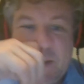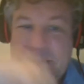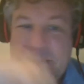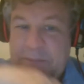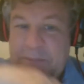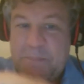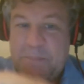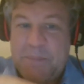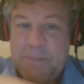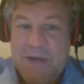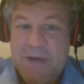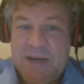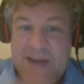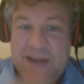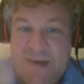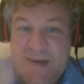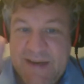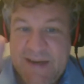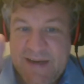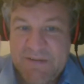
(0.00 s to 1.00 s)
but I
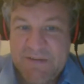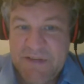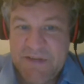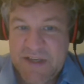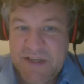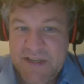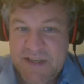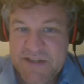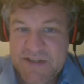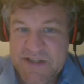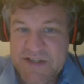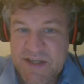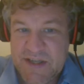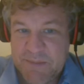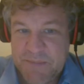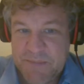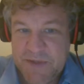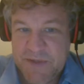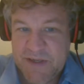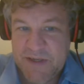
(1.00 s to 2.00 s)
have to get
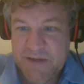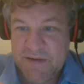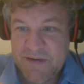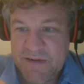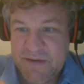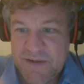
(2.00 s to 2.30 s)
something